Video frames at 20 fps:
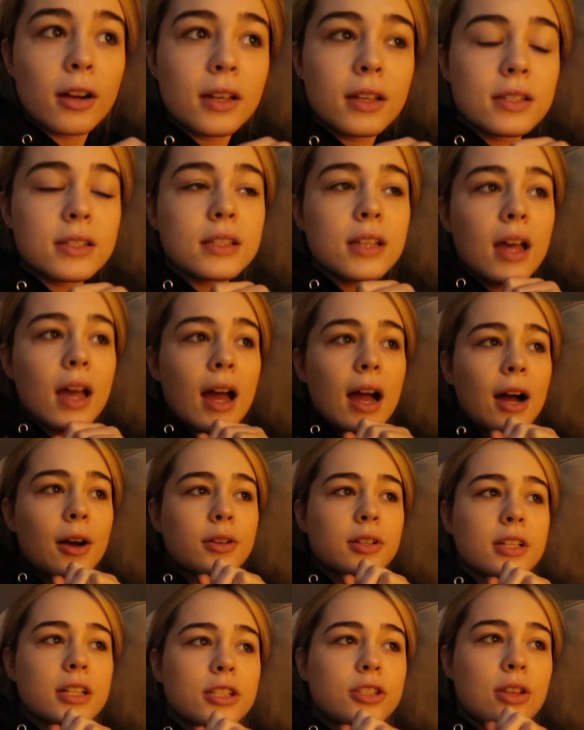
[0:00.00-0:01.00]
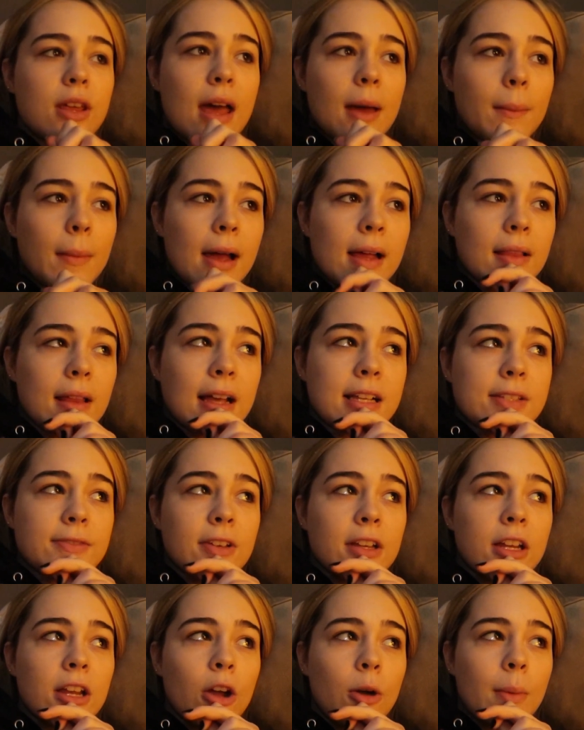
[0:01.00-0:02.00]
because I was gonna do that in my last
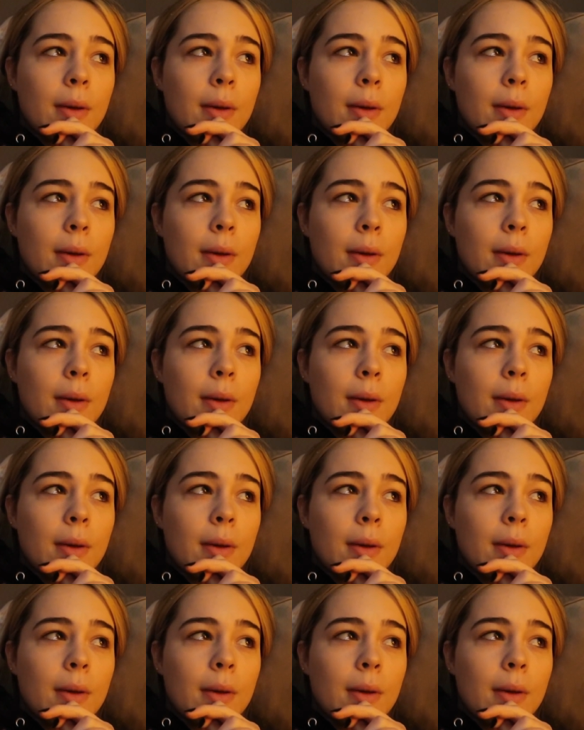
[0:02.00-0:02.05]
video,